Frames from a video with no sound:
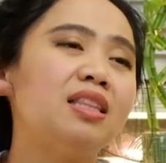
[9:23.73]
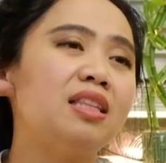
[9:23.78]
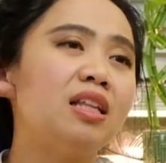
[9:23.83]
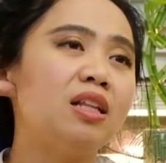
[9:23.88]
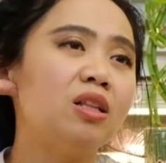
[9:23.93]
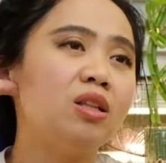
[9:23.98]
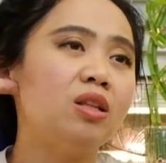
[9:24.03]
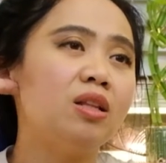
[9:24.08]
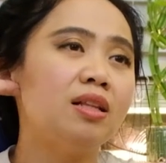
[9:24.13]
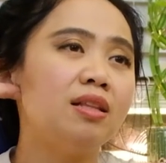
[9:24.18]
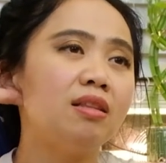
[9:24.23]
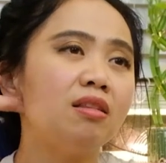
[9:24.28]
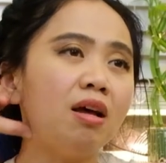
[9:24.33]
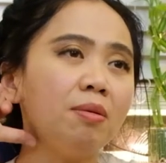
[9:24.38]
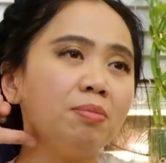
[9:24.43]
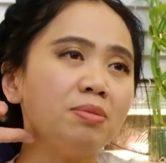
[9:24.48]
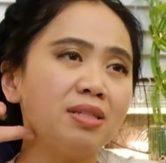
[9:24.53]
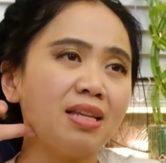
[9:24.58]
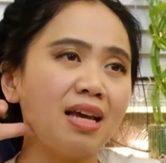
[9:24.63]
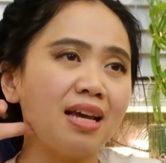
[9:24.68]
the
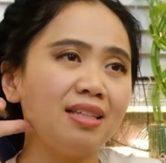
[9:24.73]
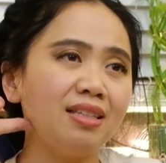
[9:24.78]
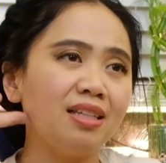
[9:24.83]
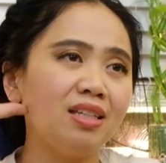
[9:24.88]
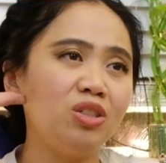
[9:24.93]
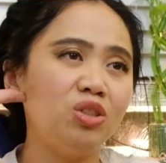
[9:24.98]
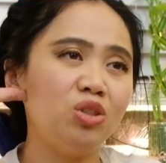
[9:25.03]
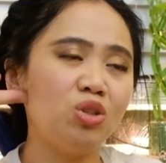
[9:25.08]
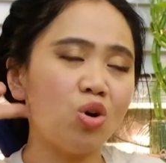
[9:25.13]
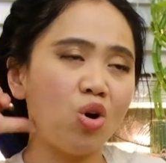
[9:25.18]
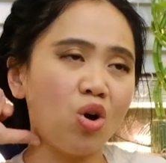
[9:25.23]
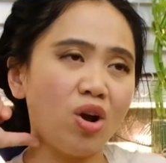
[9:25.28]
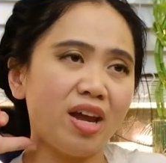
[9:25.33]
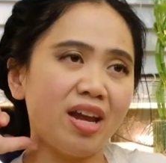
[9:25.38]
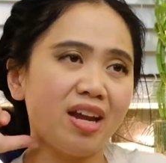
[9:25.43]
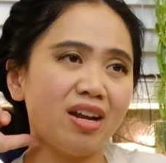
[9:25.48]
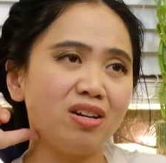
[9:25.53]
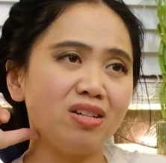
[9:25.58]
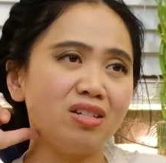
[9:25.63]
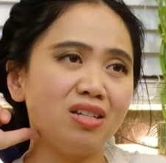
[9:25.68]
lopsided jaw
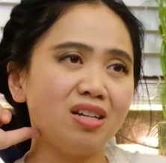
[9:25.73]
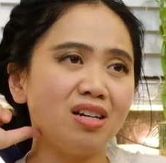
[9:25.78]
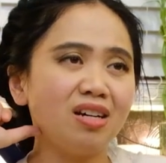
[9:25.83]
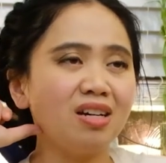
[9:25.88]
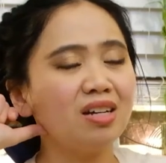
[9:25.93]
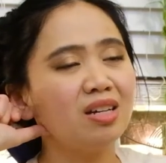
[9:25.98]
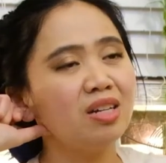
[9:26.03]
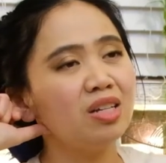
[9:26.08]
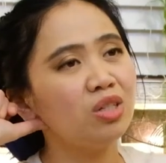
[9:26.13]
area.